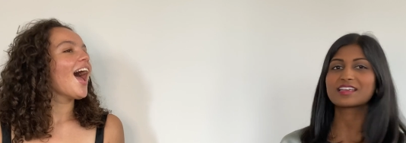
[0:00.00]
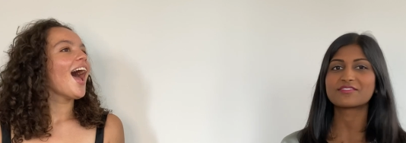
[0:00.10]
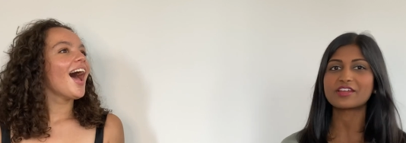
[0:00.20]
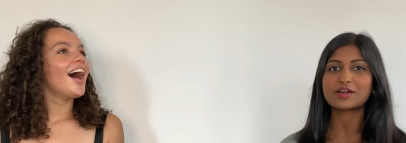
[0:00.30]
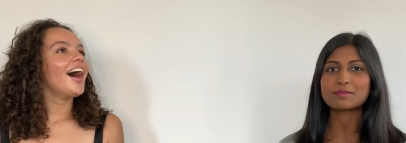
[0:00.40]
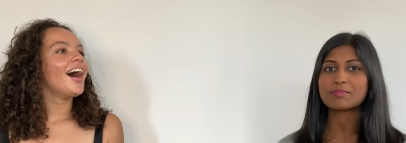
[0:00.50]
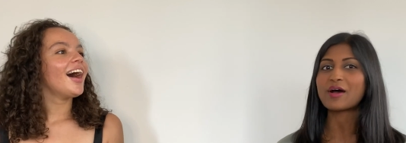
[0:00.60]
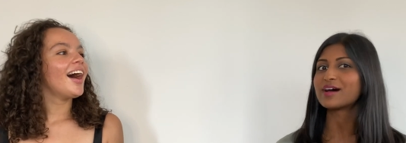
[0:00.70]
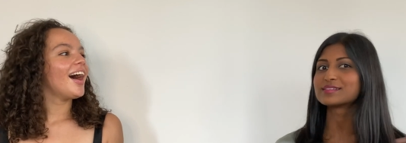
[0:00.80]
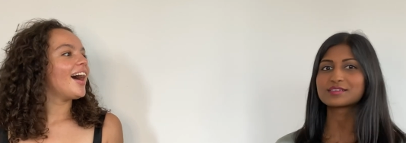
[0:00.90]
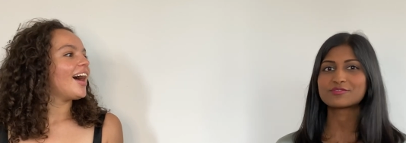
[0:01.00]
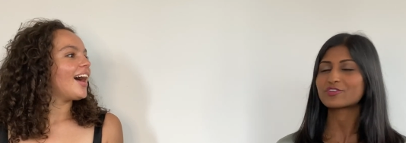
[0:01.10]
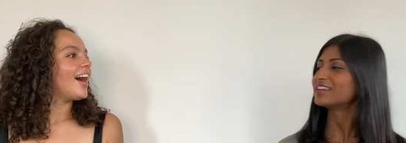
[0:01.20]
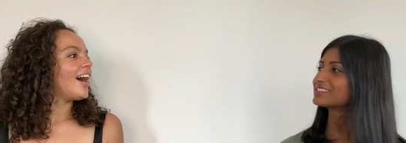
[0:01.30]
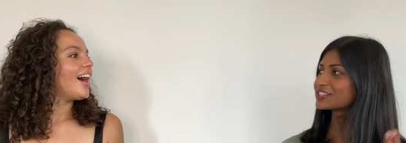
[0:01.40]
Speaker 1: like a very positive
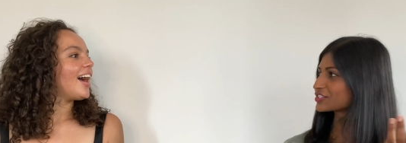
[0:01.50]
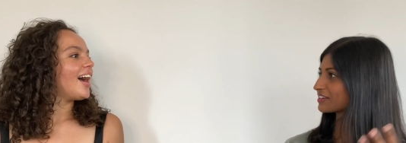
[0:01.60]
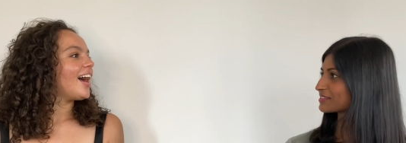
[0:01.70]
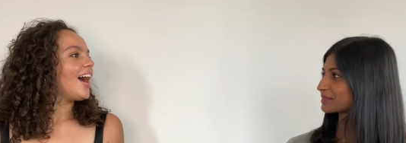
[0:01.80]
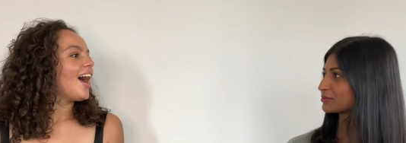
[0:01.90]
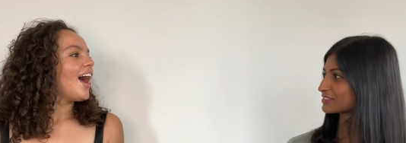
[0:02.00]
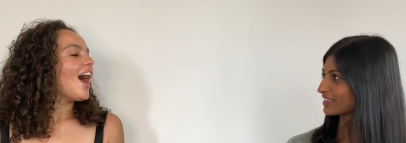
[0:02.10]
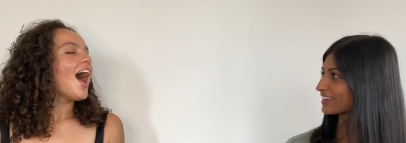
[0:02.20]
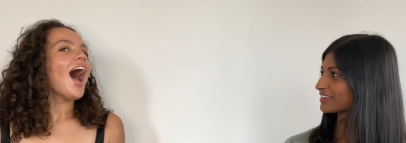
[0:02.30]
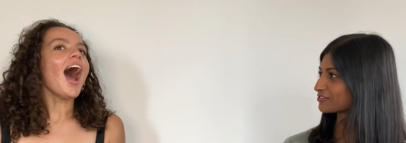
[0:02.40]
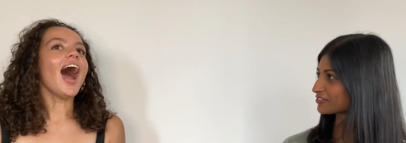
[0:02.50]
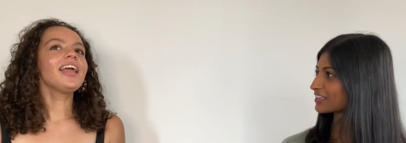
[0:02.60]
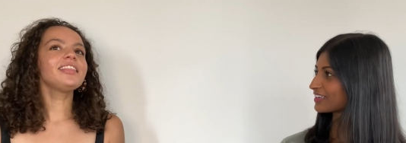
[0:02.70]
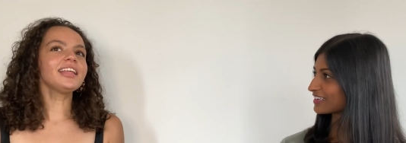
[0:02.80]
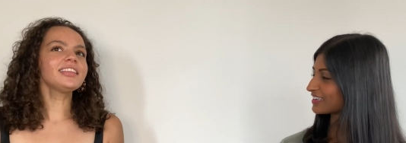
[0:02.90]
transition in someone's life.
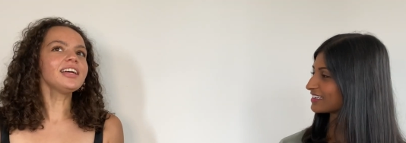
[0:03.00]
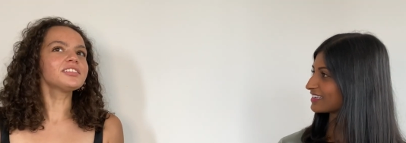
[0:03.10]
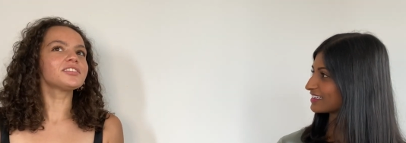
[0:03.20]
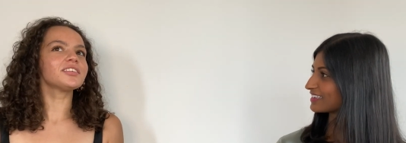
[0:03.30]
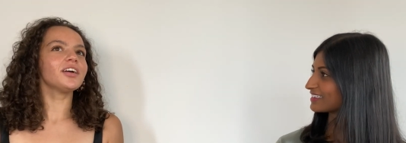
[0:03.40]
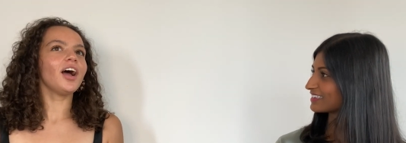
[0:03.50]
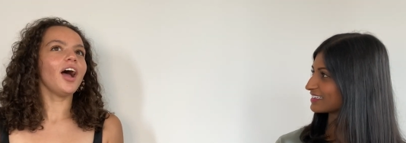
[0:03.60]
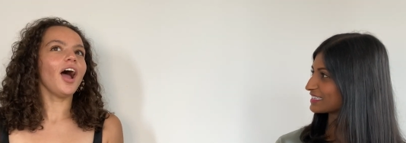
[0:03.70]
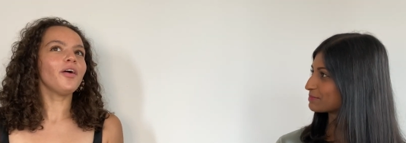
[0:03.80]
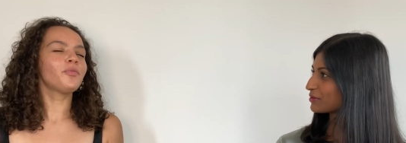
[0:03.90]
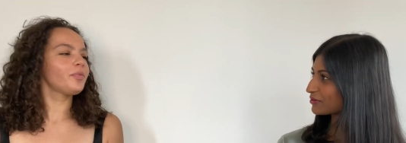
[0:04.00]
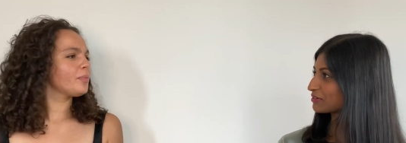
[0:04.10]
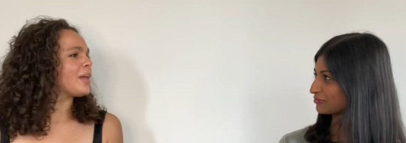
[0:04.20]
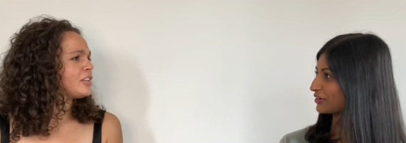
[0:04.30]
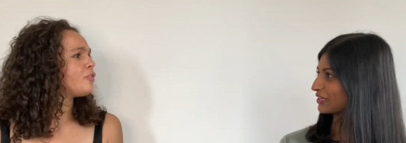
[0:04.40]
I think that's it's
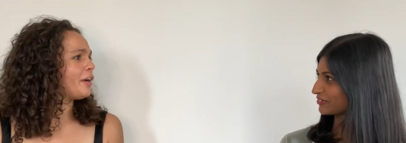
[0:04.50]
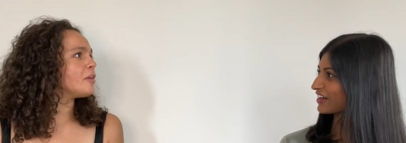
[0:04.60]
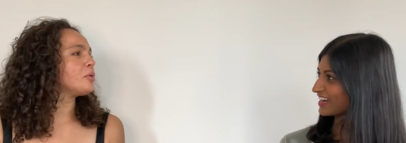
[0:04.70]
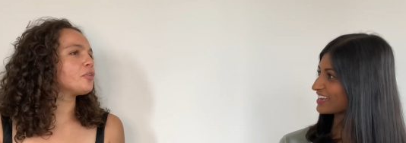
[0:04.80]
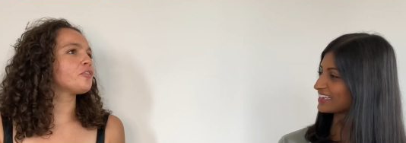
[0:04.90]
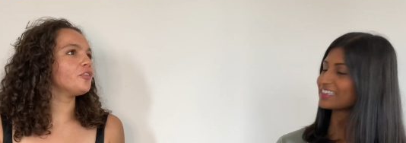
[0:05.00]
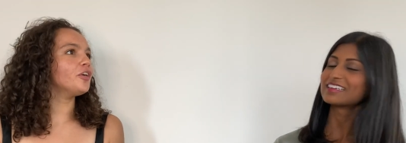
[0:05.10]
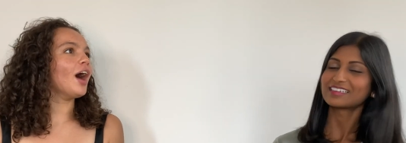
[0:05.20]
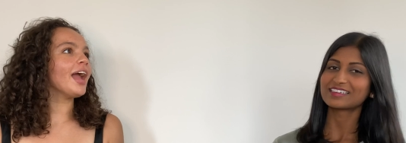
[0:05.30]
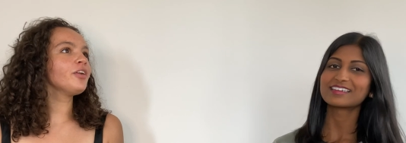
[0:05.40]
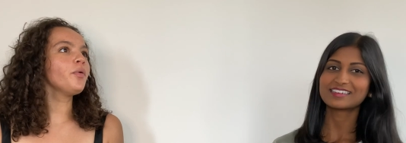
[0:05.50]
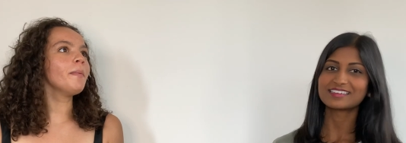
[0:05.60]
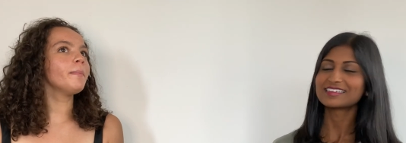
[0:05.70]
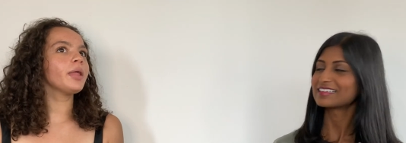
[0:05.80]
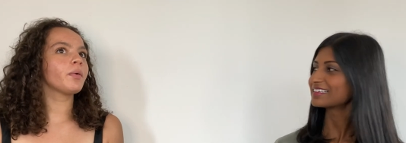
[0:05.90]
beautiful. That's very right? beautiful.
Speaker 2: I know
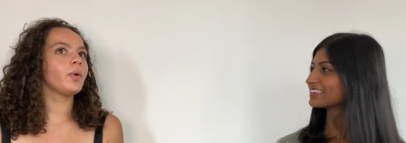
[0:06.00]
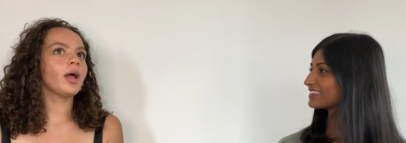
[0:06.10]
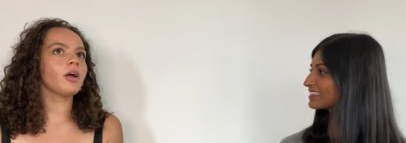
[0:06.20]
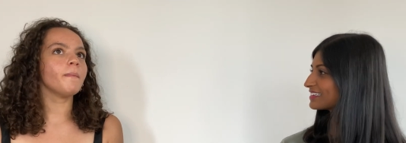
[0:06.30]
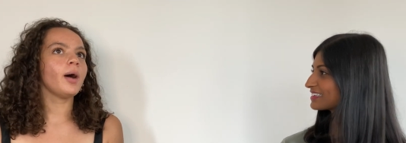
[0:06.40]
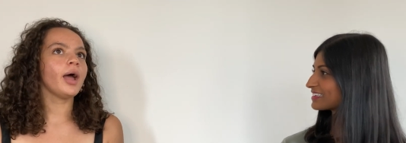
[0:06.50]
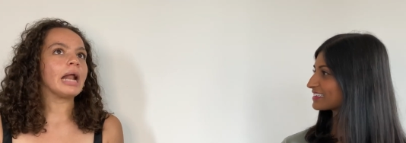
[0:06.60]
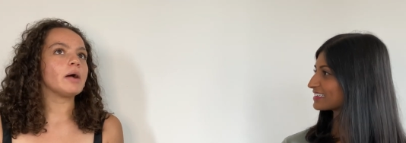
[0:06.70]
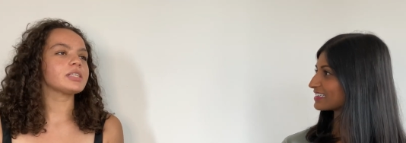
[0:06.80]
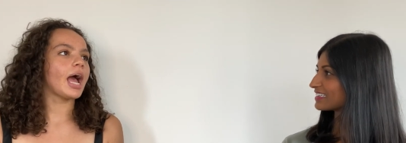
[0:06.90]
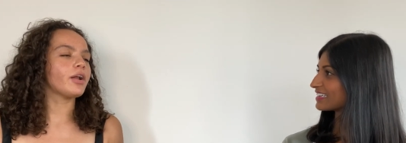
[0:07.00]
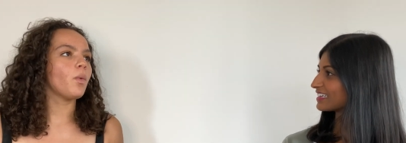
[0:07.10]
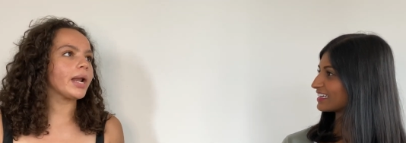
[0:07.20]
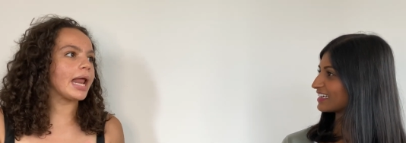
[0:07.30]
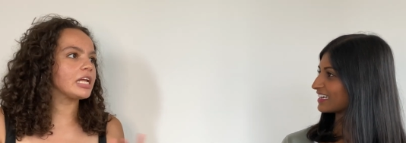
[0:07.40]
when like when I got mine, I was like, I
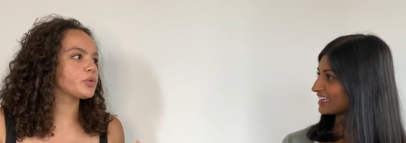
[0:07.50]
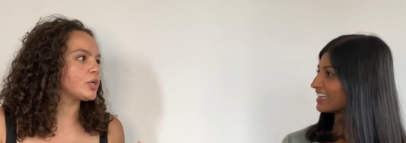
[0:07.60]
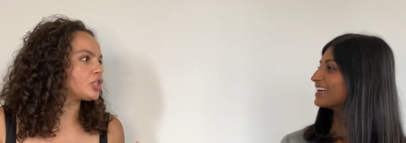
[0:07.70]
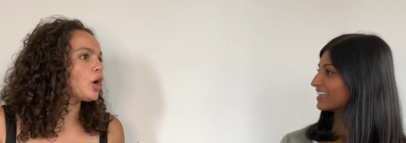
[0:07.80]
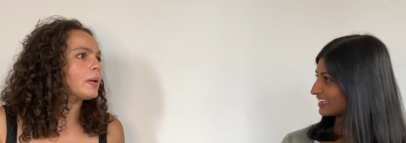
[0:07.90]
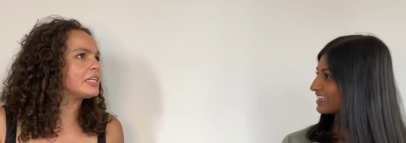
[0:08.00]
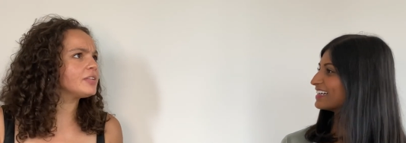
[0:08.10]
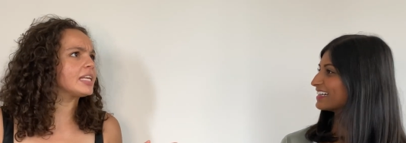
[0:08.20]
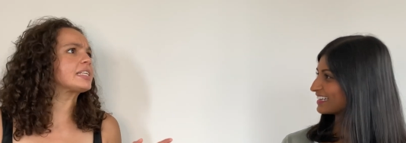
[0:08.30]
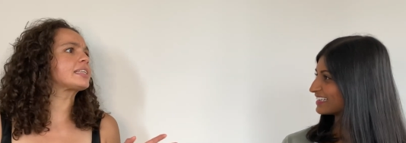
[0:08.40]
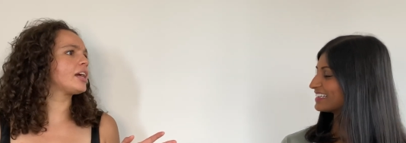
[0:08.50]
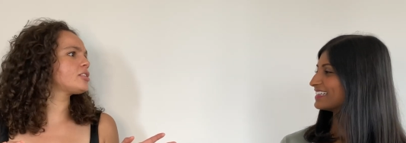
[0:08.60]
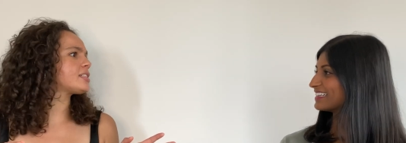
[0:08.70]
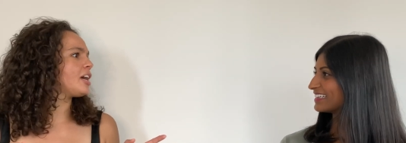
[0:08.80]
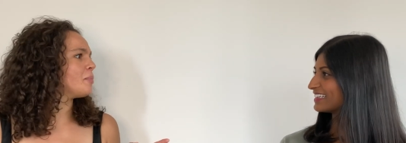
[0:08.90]
don't want anyone to know. I was even like
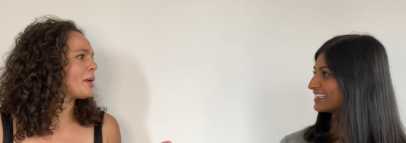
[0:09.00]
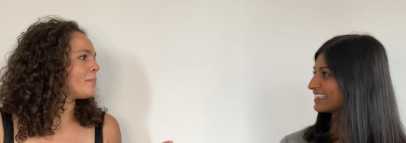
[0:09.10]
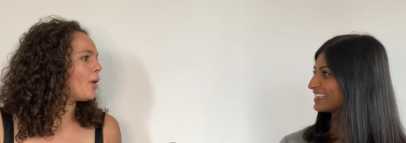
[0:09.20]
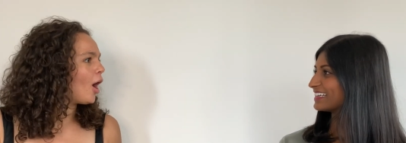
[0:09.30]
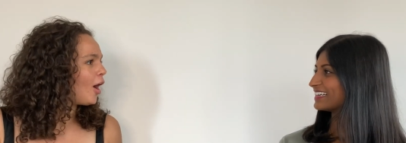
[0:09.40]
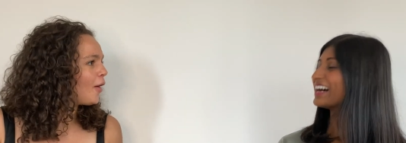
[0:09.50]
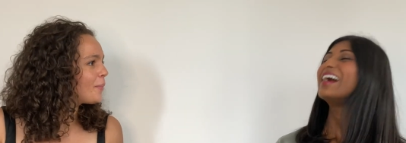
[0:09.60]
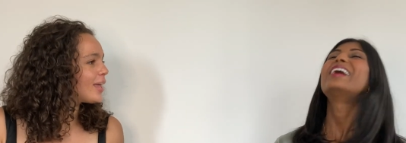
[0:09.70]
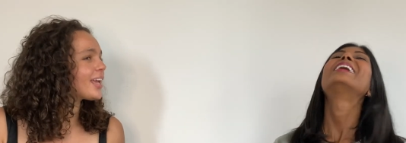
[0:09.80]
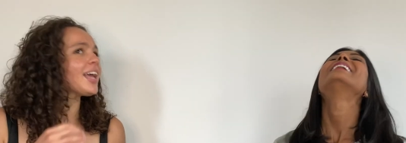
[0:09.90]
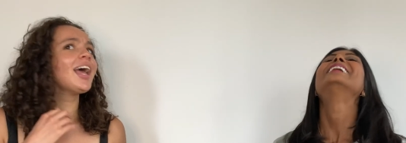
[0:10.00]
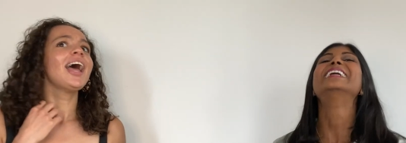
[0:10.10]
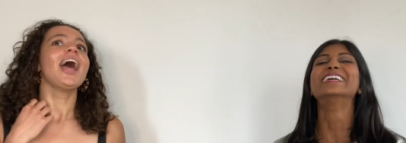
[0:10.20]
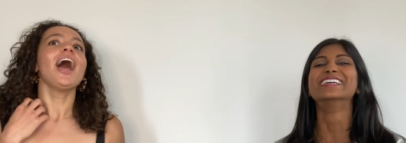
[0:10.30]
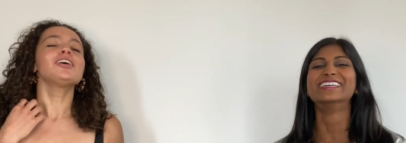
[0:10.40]
scared to tell my mom. Like
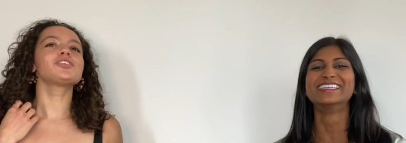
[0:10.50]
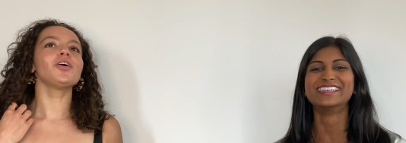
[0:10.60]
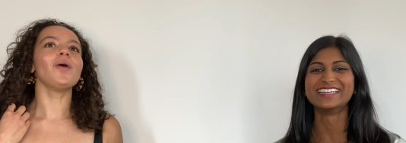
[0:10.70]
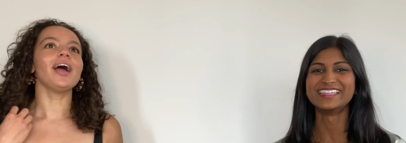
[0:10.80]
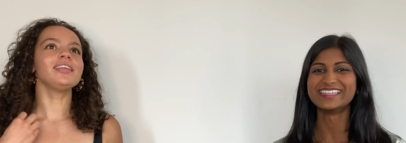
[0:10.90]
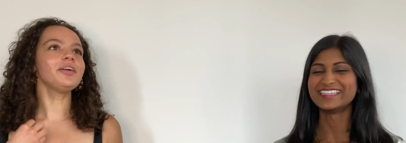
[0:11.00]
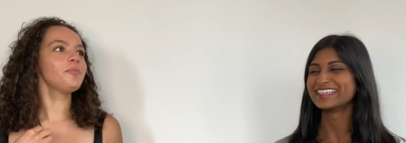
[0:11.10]
oh. So I think it